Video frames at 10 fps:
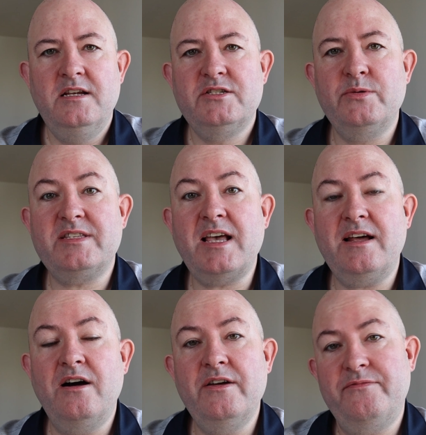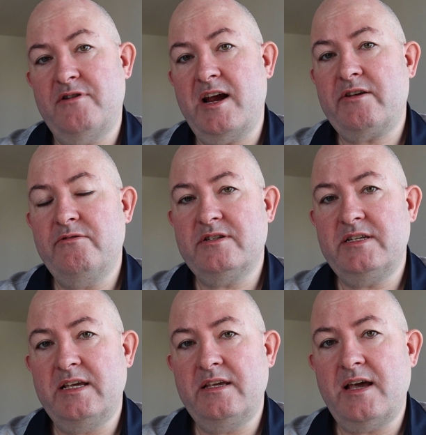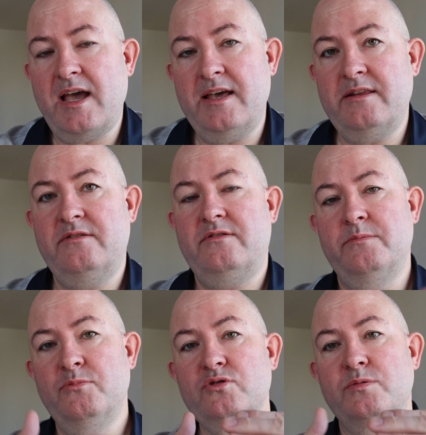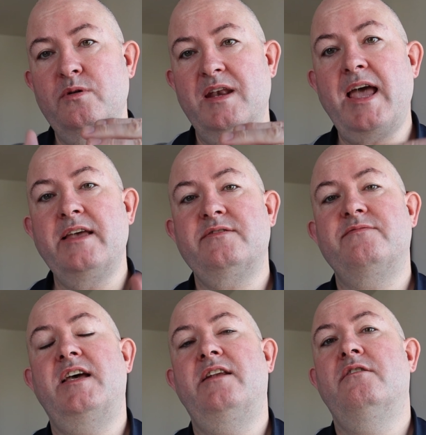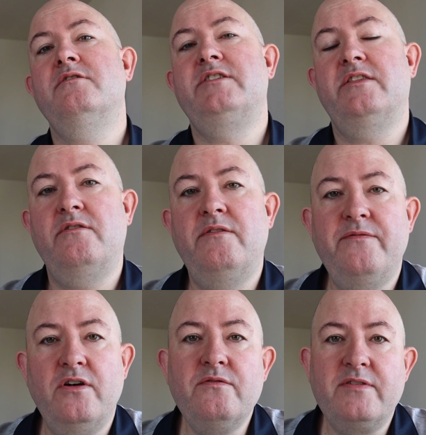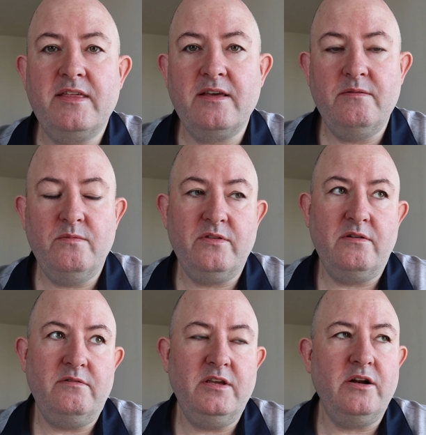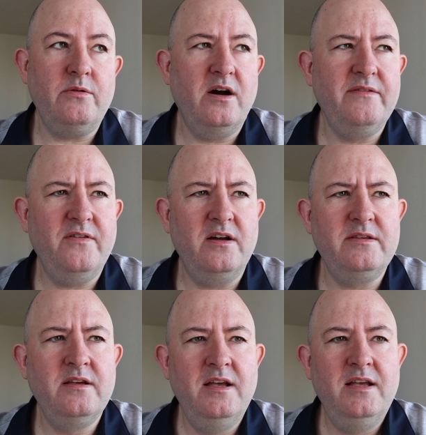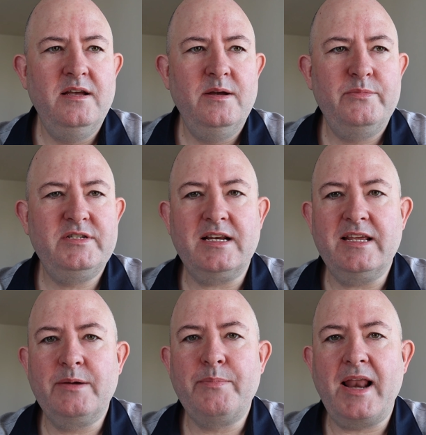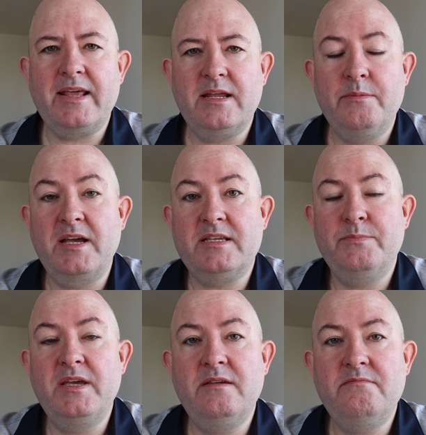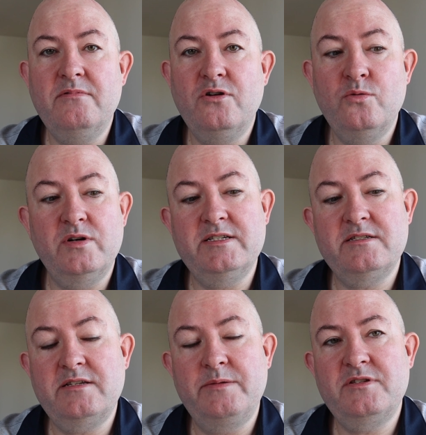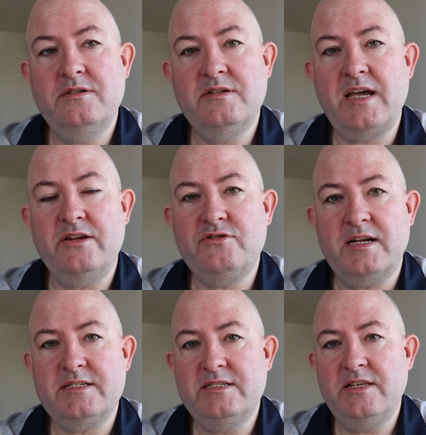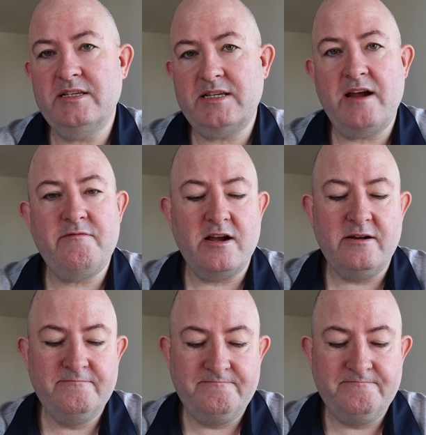So it's that eye for accuracy and the multiple layers of technology that are involved here that I find particularly compelling, and it makes me always seem to get attracted to this area.